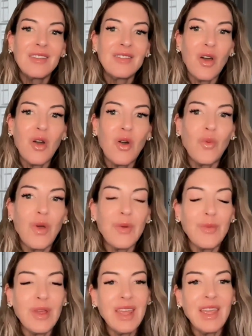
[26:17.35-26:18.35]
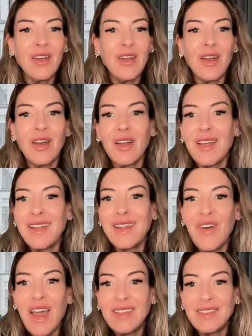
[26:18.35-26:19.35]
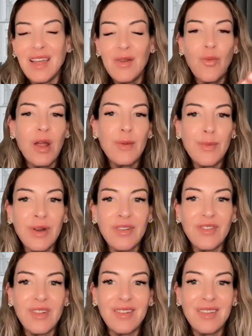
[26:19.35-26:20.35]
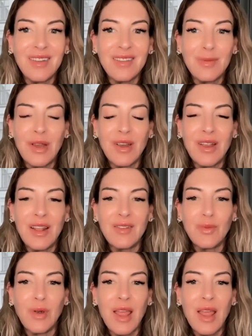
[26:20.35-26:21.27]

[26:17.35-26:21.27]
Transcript: So when we hear advice on one person's experience,